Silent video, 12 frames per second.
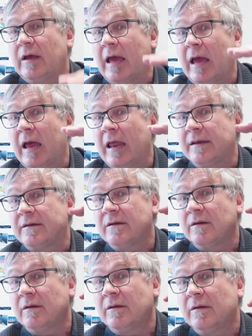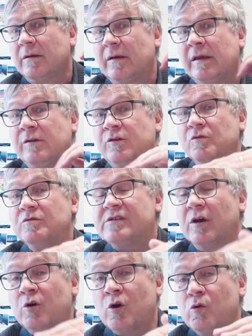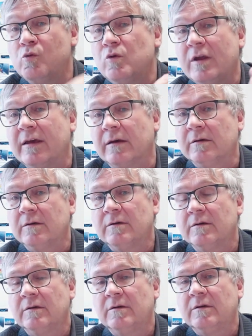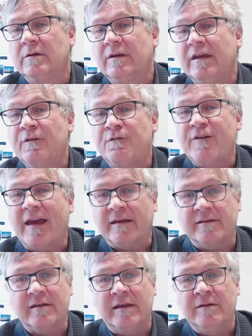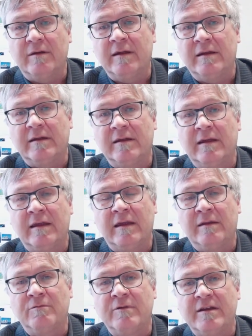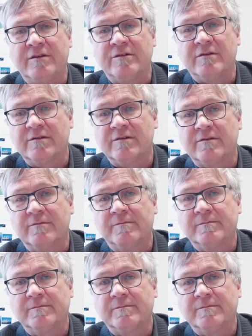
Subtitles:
and induce a cooling effect in regions.